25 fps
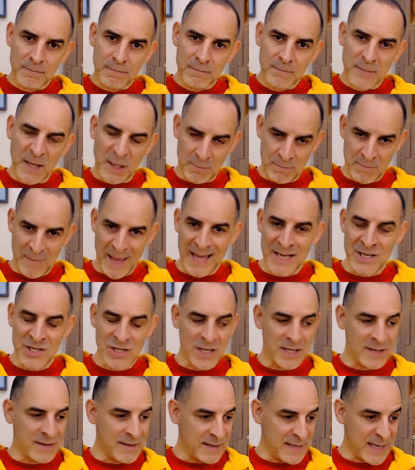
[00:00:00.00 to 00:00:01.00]

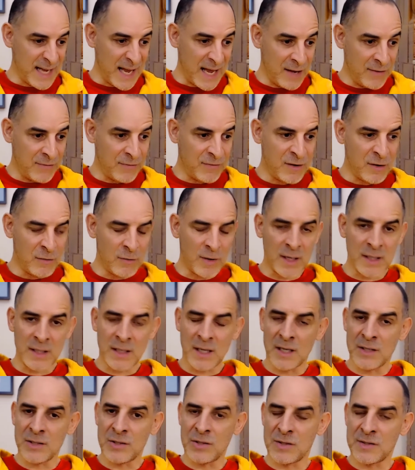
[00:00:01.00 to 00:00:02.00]
imagining that everyone
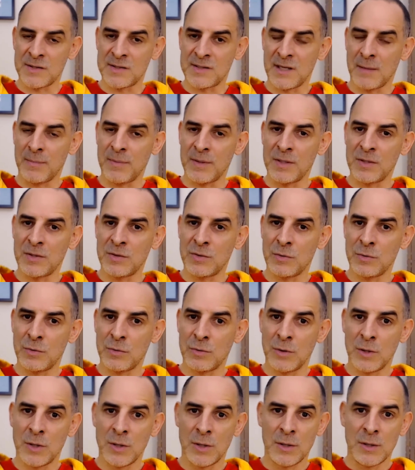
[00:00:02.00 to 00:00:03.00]
can just step
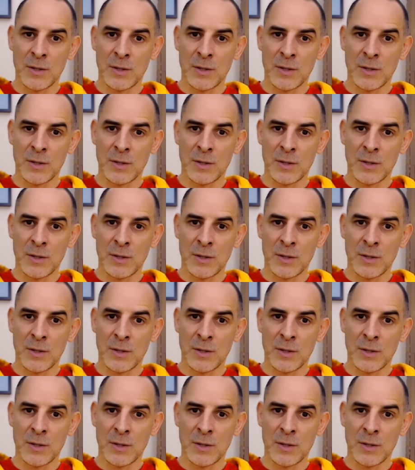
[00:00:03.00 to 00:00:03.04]
into